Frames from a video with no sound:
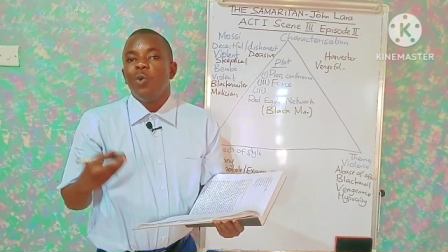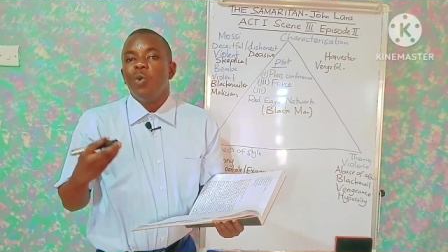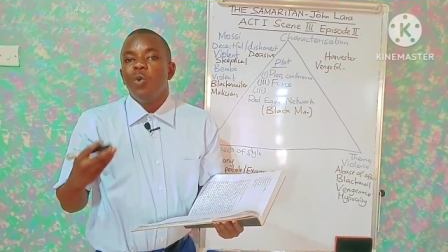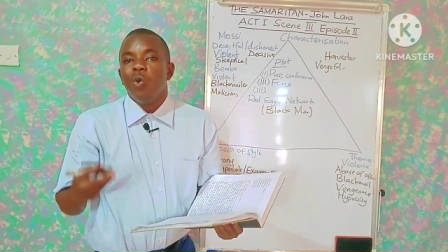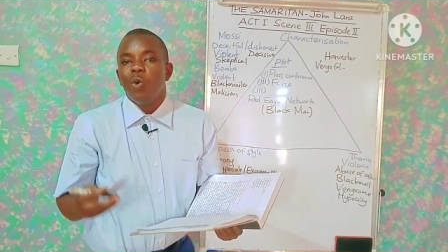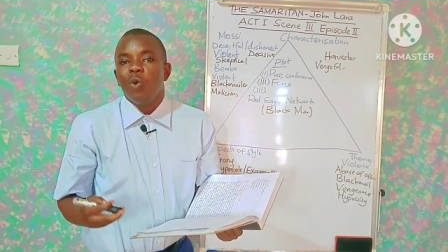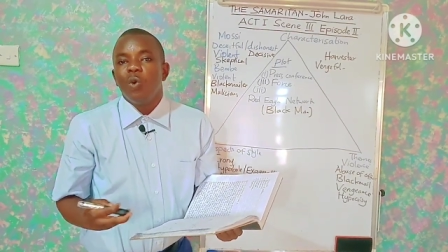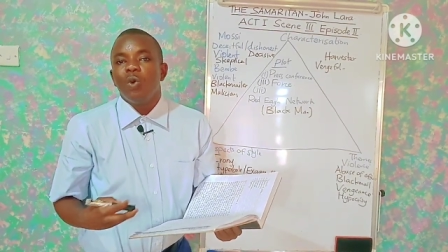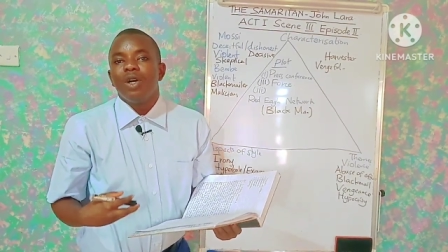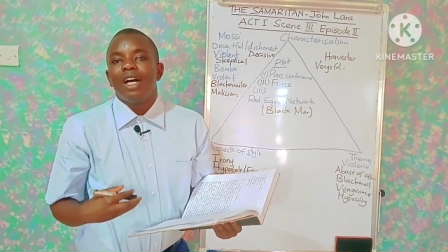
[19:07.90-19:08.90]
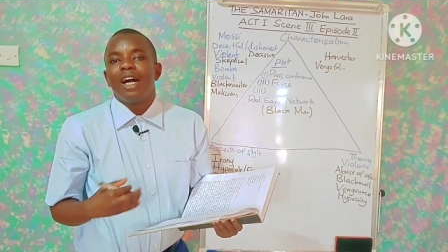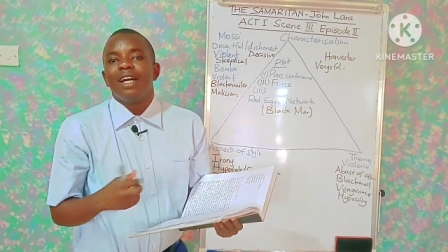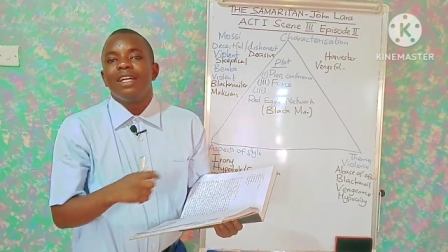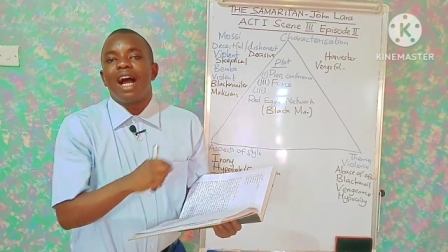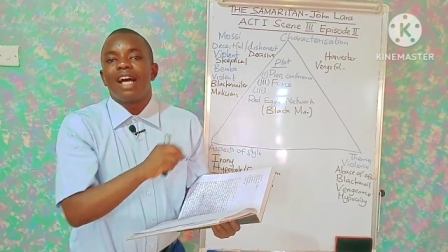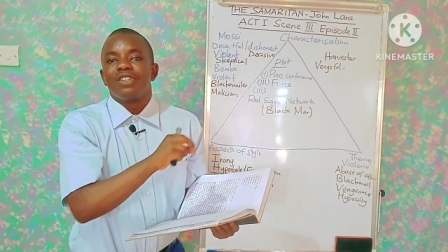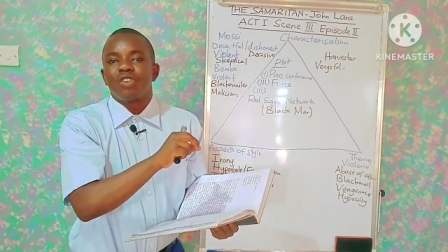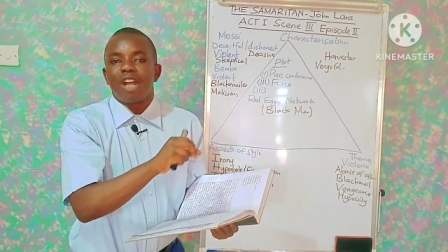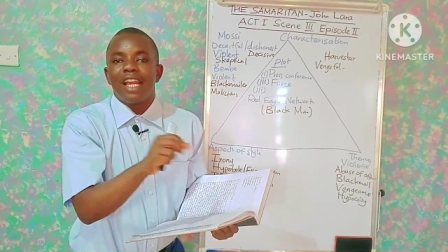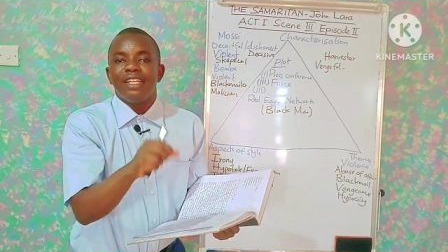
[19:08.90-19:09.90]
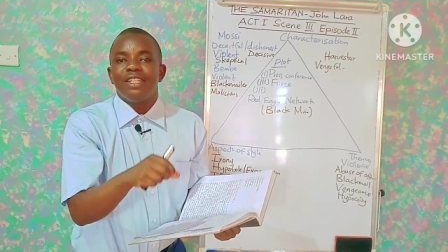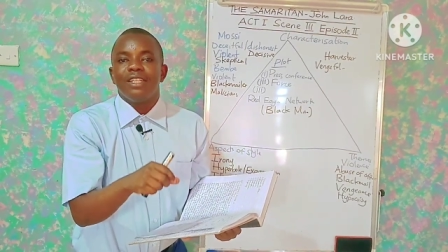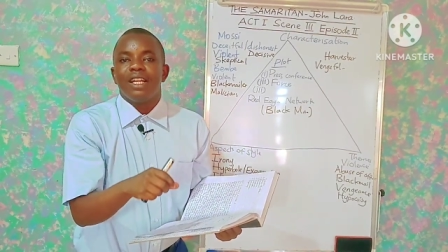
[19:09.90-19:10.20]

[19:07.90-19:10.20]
who has rallied